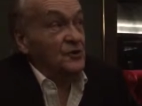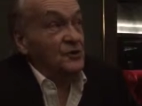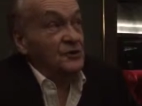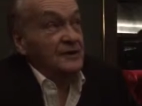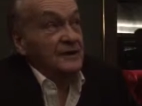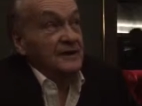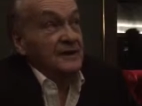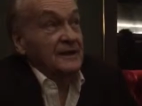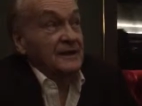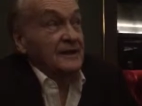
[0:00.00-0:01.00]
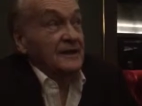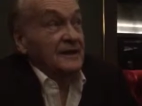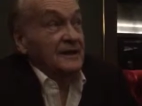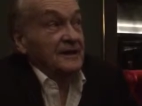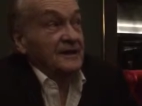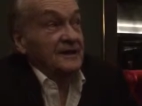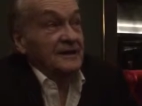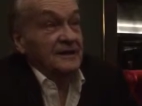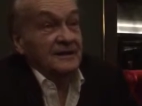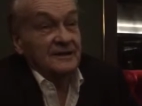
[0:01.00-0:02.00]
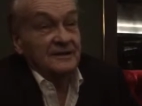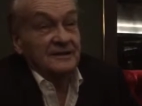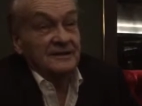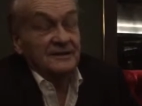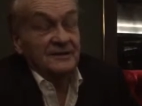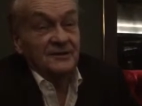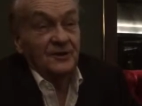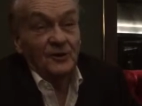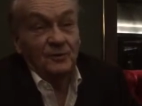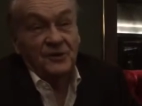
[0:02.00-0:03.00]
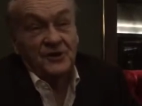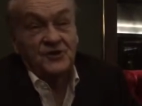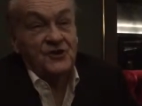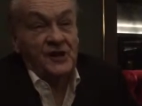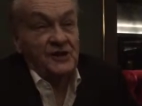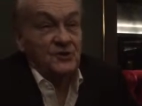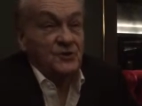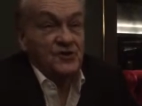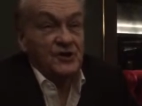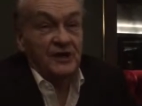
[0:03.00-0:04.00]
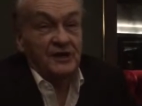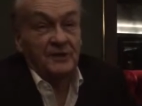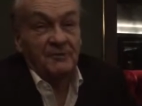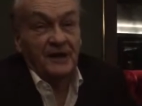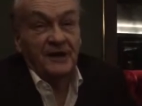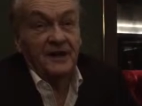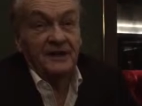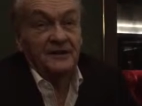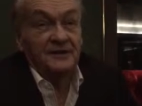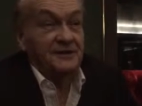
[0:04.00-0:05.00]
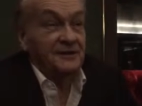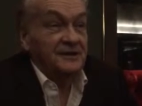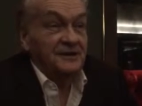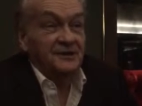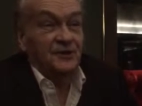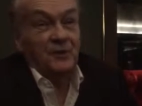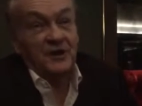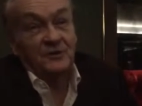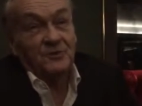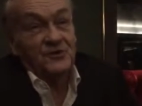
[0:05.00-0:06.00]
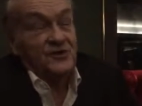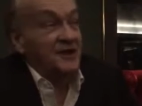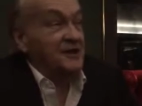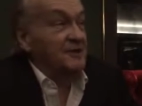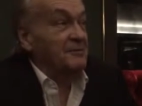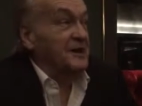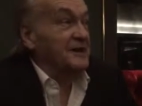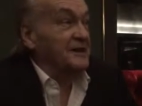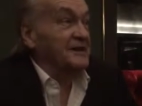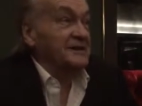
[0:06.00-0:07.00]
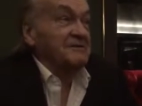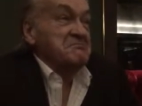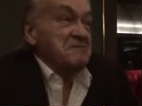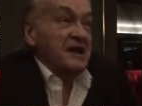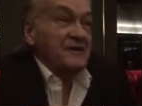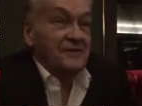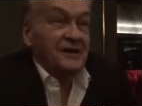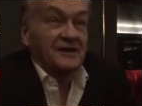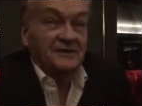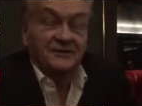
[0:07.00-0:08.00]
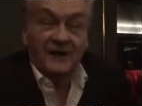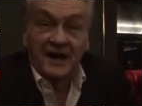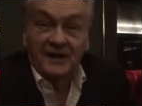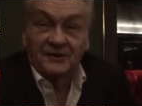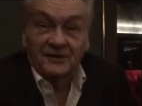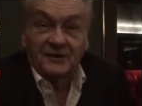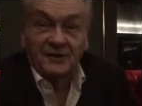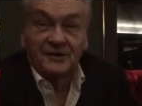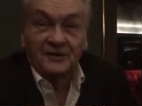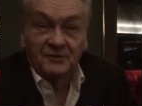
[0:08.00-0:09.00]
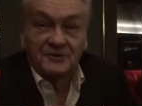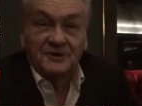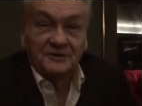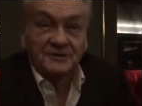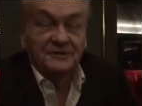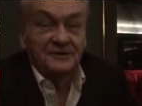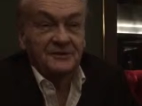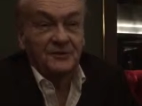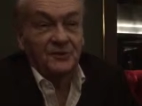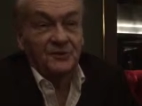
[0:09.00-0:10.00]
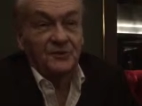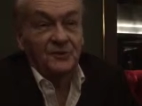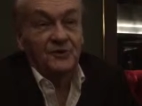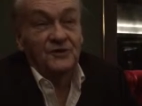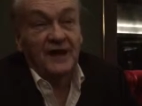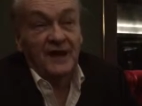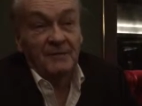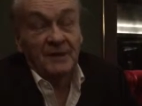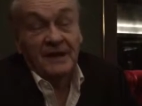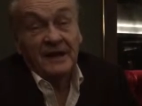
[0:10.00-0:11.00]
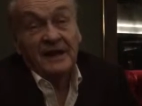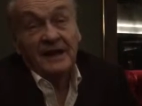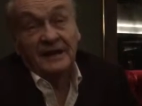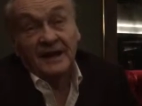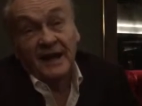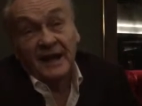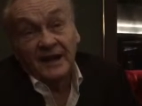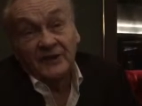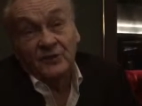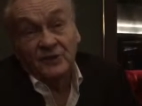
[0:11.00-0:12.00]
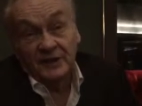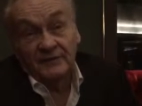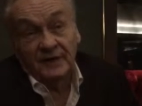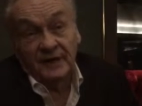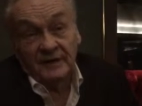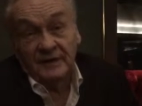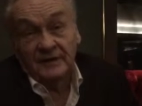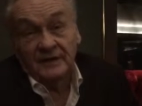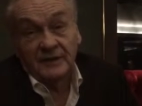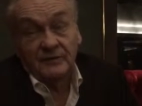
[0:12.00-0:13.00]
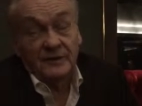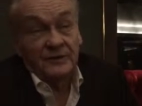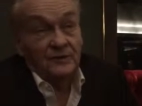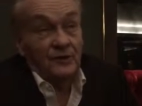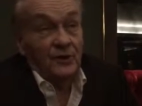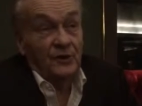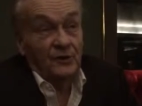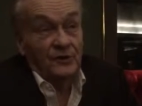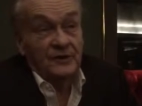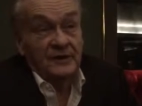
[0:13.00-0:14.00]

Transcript: Uh, know, Prince Charles was shaking my hand, uh, Queen was shaking my hand. I felt fine, you know, it was a good, good time. Then I had to leave London, I went to Hollywood,